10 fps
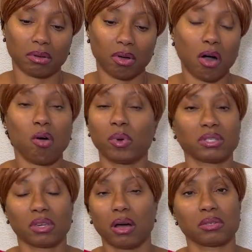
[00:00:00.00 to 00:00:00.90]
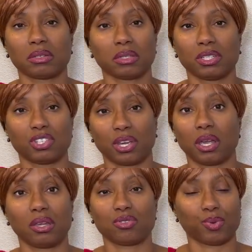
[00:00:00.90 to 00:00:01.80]
always constantly
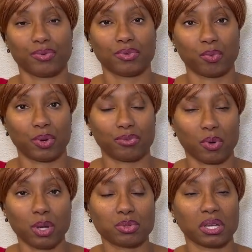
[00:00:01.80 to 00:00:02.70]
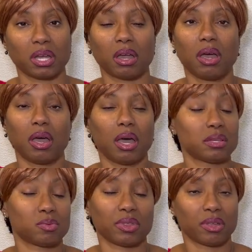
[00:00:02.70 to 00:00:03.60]
change with quilting
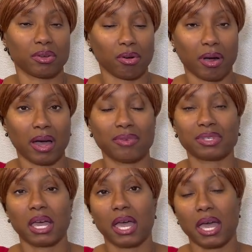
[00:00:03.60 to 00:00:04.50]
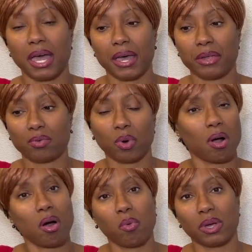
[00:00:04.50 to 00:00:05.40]
as with other crafts, and we're
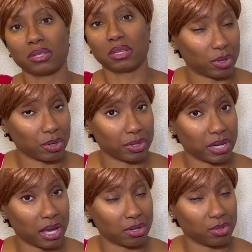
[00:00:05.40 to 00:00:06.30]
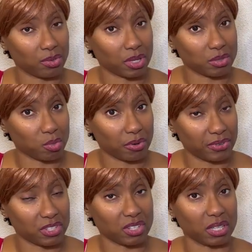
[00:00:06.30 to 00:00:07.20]
always learning how to do things more
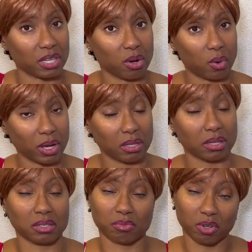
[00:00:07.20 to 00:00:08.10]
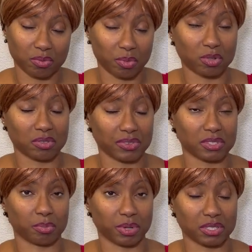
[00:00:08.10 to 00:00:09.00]
efficiently and quickly because most of us
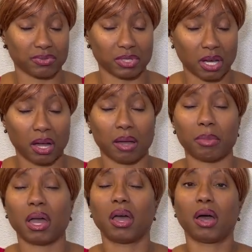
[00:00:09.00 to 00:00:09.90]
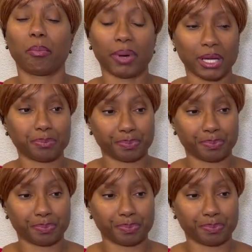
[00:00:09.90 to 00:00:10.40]
are pressed for time. But